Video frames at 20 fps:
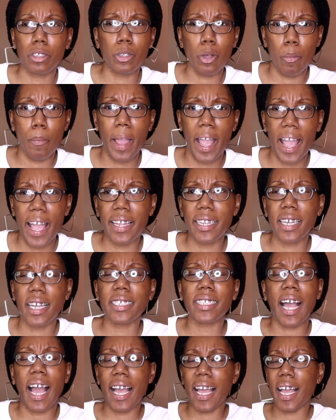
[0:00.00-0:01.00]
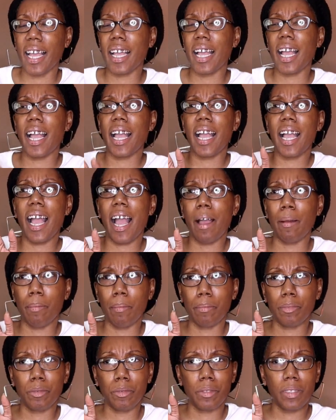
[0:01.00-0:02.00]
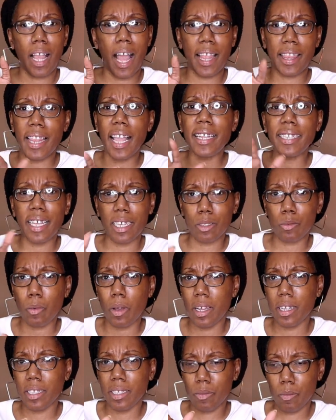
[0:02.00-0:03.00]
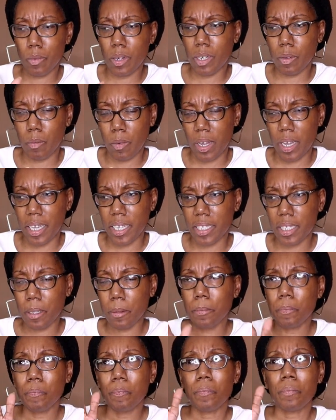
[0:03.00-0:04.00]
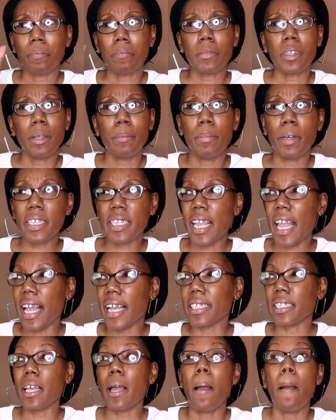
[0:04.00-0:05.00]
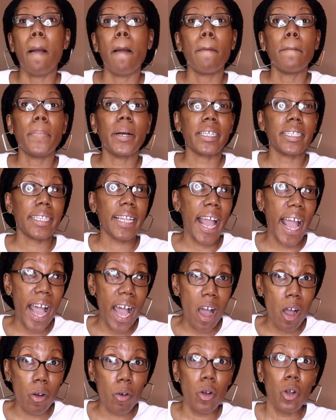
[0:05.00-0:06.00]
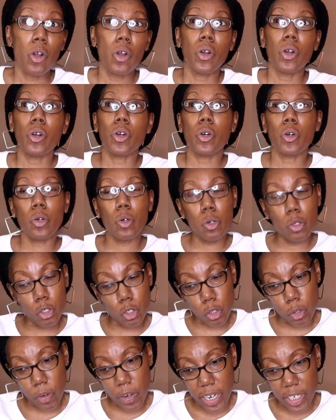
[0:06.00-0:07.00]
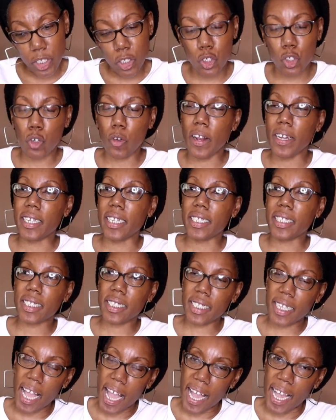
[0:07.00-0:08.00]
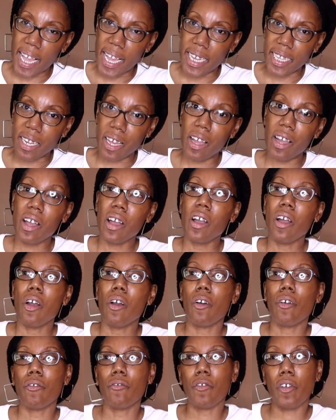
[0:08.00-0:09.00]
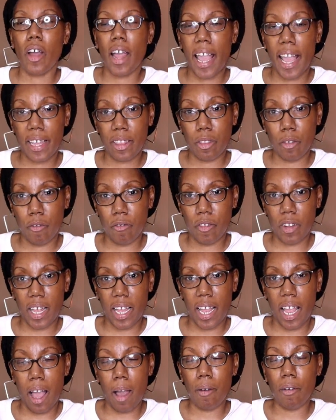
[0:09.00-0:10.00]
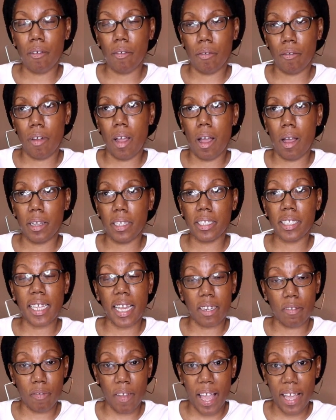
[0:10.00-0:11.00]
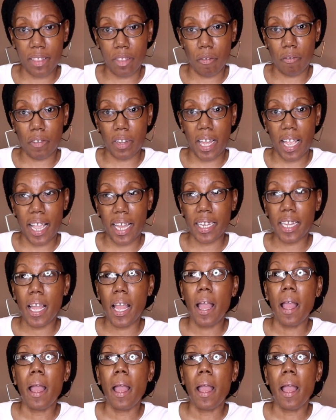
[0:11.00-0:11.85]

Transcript: her so bad, because I think that's what it was. But yes, but now Uhtred traded Skade for Aetherfled, instead of Aetherfled.